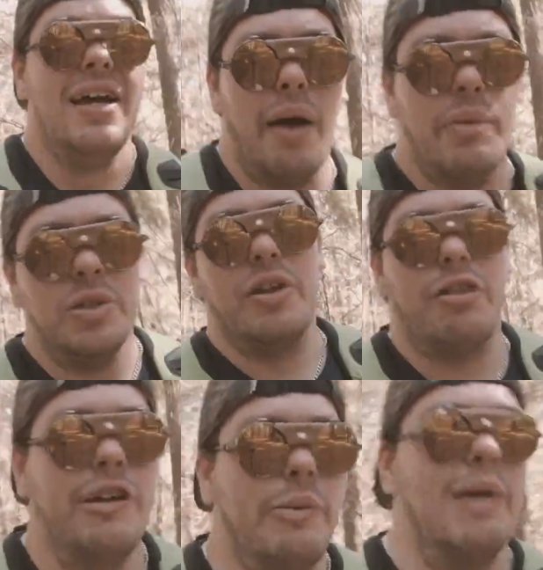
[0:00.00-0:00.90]
I'm using a
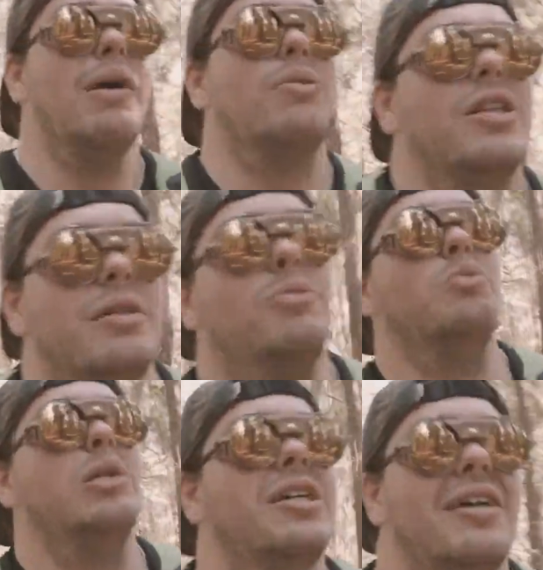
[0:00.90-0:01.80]
3-way mount at the
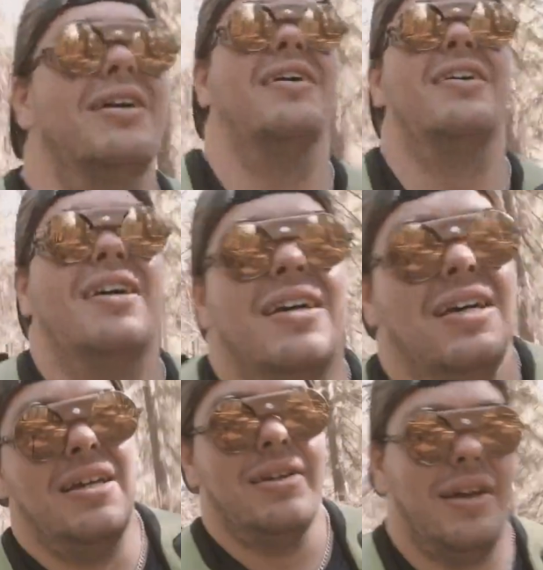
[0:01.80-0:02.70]
moment.
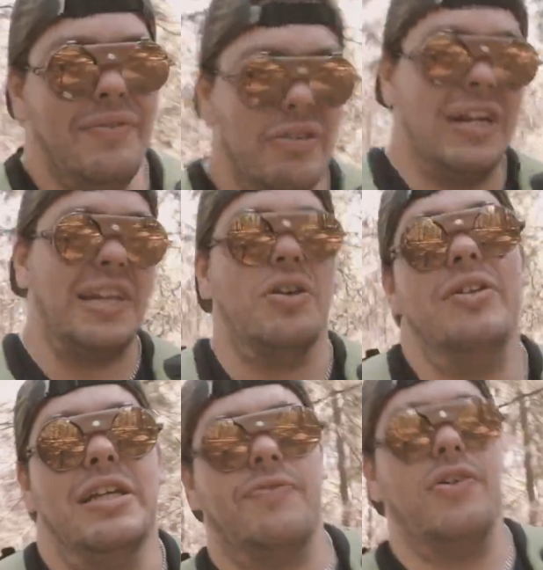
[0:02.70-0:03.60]
I've never really done
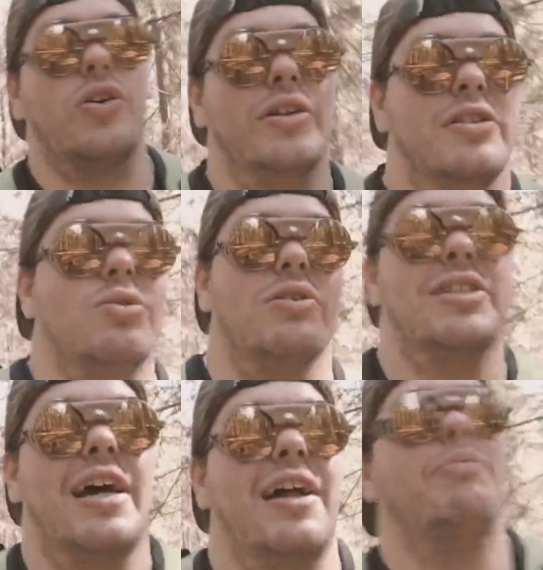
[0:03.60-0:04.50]
this vlogging sort of
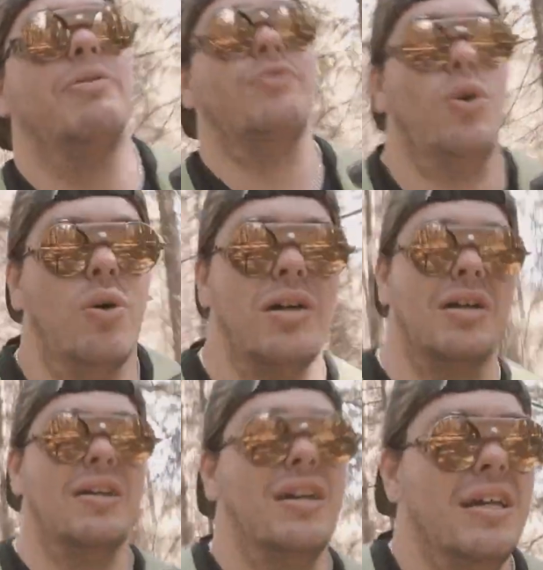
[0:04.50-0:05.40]
style before.
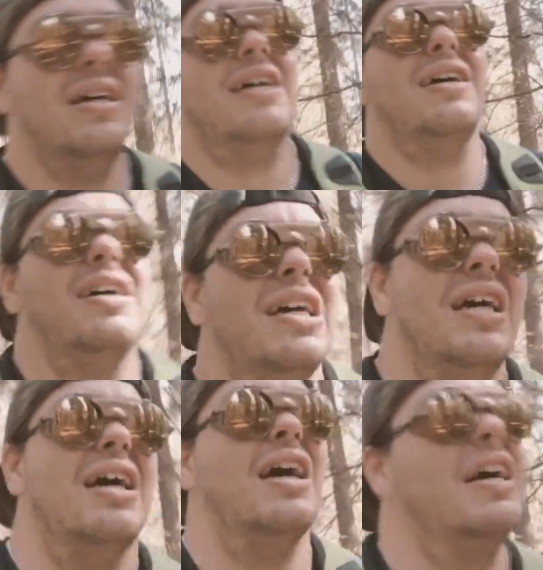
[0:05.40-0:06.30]

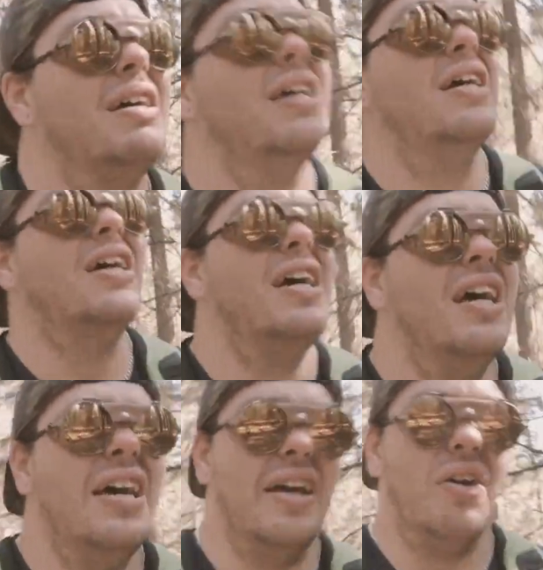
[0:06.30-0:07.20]
You
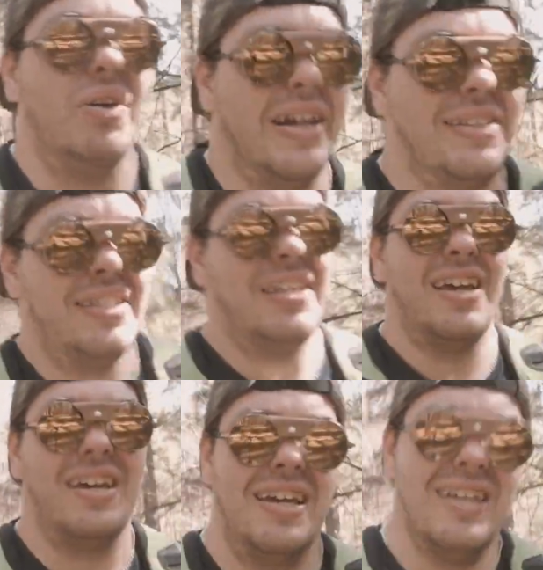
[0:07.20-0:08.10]
know,
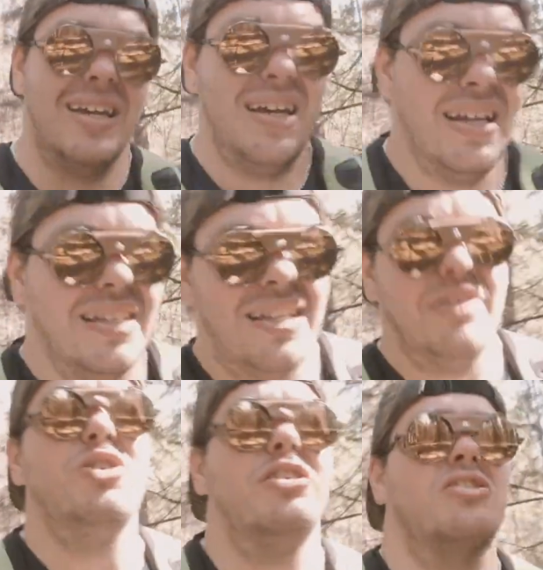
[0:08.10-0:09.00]
I'm
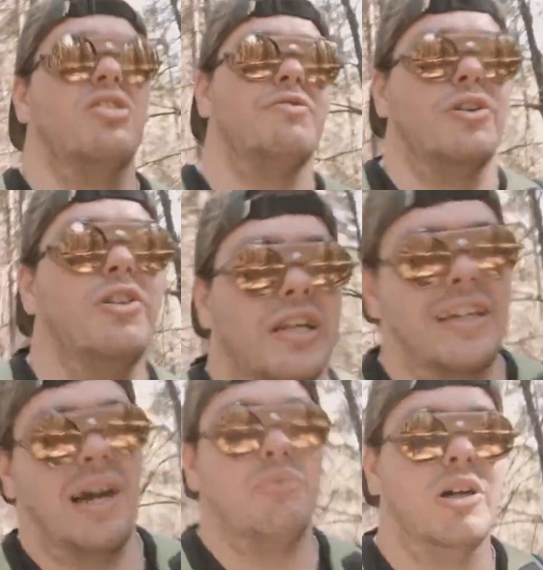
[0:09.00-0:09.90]
usually stood in front of the
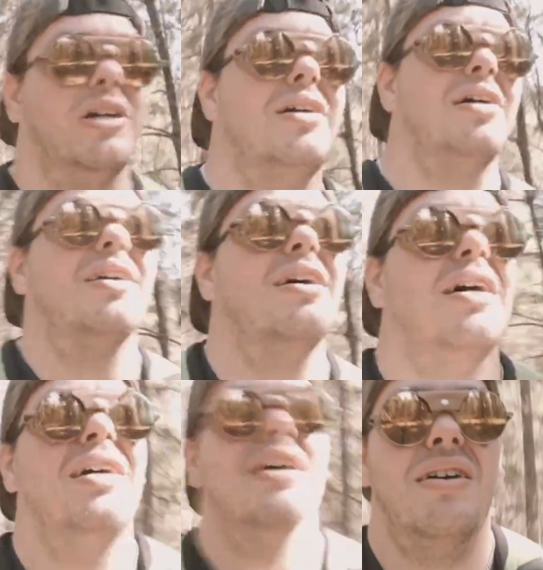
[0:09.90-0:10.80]
camera
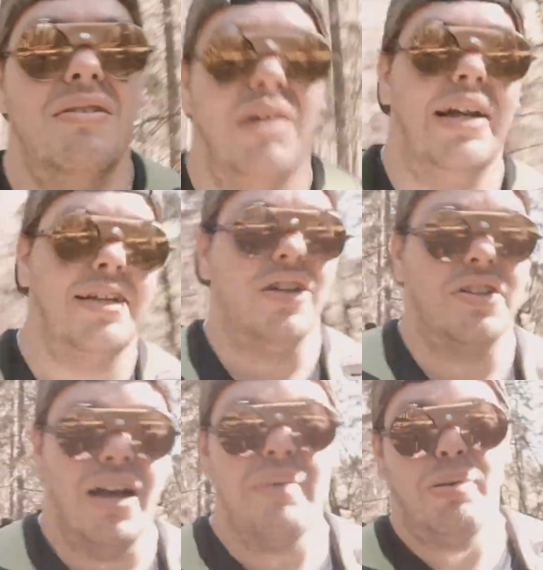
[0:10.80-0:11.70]
and it's on a
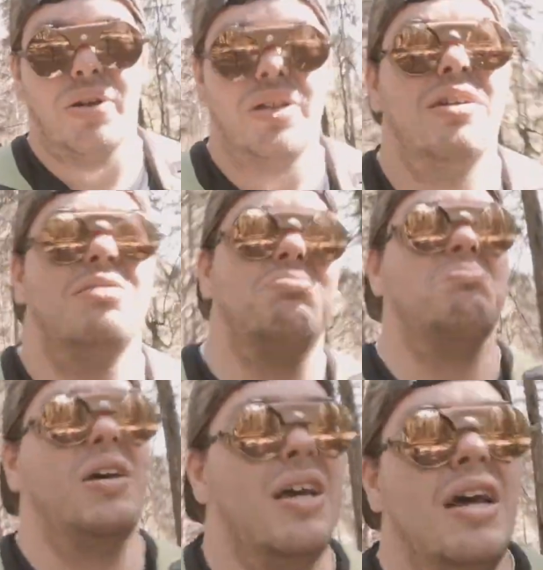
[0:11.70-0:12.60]
tripod.
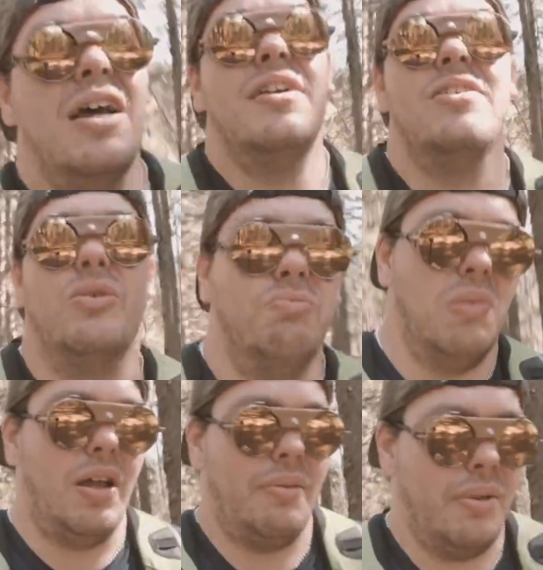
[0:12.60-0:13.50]
So
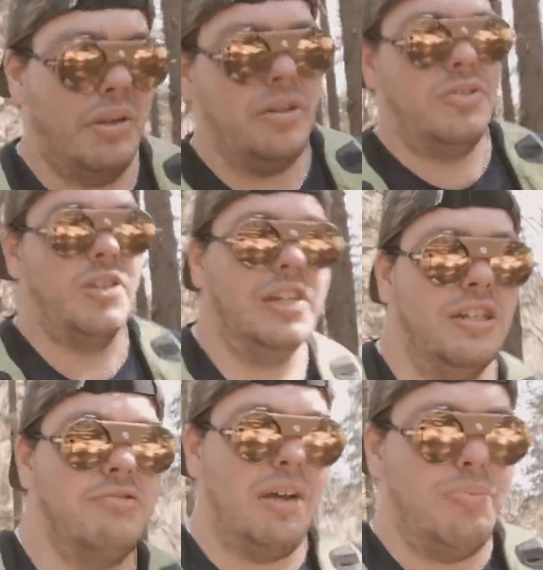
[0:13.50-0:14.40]
do you need a
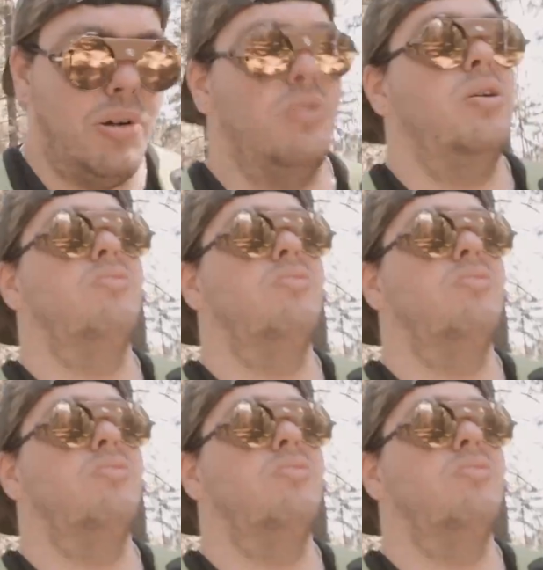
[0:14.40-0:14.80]
tripod?